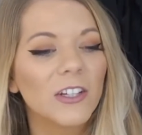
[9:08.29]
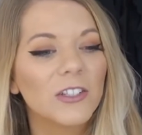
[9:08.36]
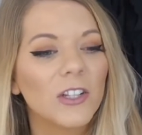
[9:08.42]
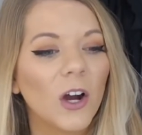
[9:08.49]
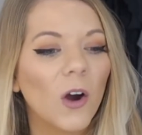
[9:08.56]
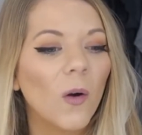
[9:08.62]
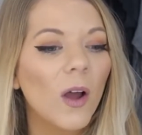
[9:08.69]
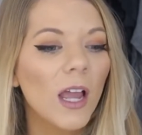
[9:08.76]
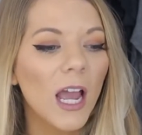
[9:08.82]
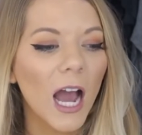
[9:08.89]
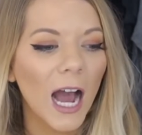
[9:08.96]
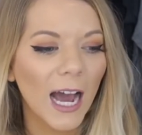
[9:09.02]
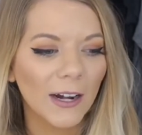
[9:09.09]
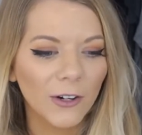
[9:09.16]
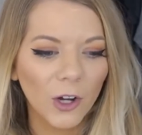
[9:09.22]
So
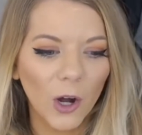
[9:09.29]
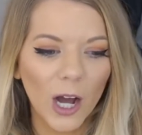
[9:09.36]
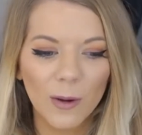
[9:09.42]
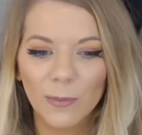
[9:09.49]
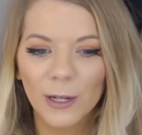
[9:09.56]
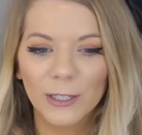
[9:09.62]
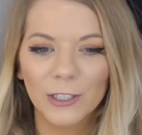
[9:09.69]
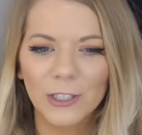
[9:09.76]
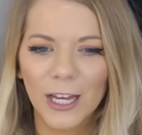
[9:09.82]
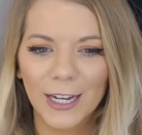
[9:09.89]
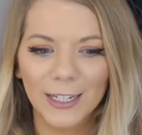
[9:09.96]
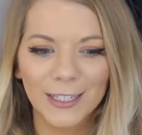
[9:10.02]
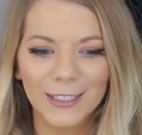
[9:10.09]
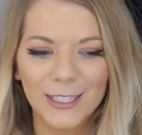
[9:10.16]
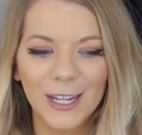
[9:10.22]
I don't know how much that
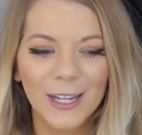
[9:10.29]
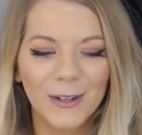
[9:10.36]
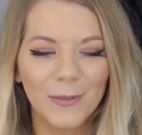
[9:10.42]
is